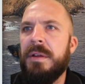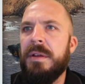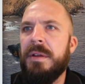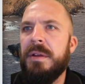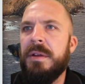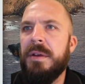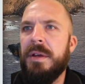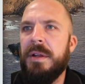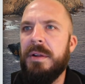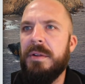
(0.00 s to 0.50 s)

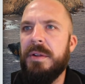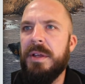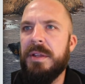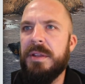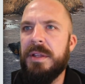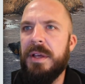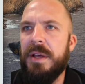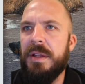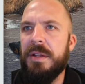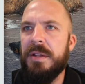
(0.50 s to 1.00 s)
I don't
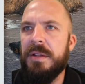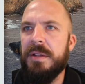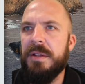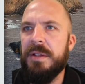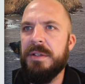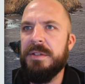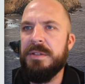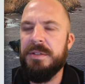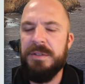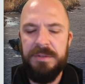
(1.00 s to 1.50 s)
like that.
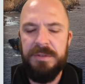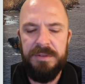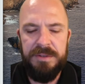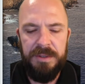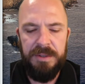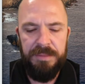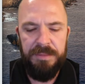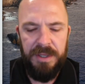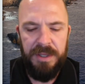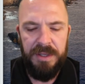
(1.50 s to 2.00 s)
Let's do
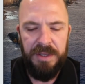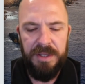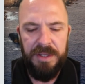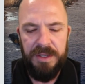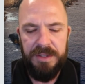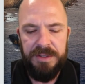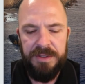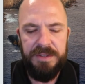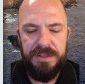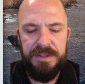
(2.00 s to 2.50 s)
something
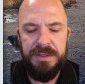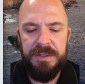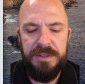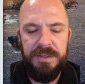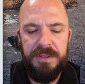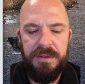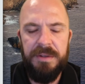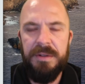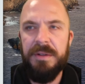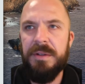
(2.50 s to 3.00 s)
that's
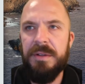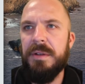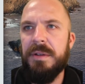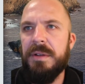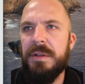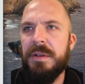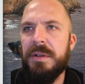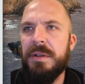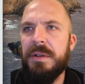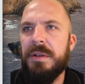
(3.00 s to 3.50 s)

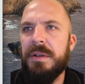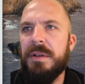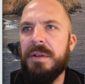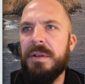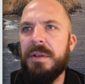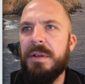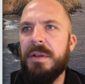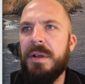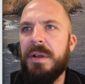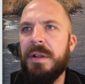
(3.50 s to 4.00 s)

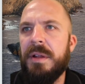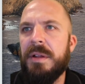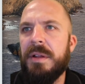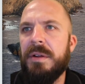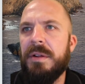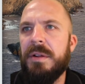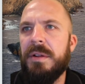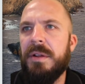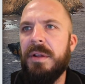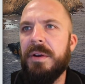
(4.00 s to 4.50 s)
a
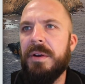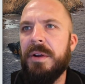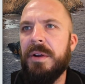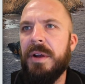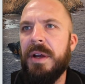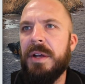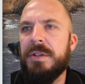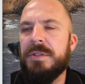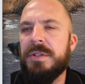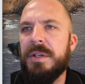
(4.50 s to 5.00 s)
little
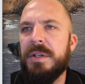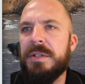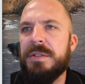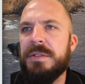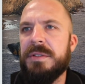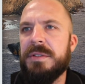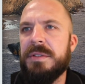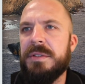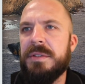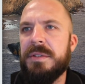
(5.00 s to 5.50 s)
longer
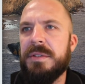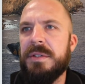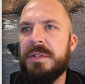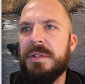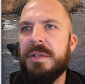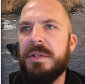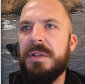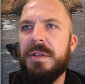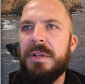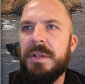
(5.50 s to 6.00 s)
address.
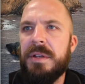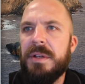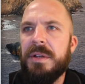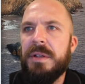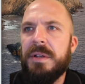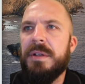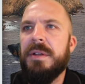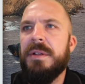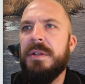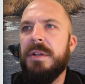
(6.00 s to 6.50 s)

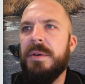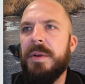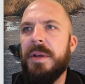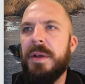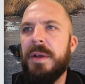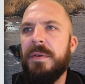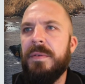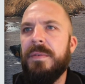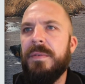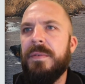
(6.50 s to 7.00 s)
There we
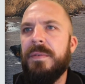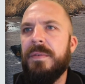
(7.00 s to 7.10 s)
go.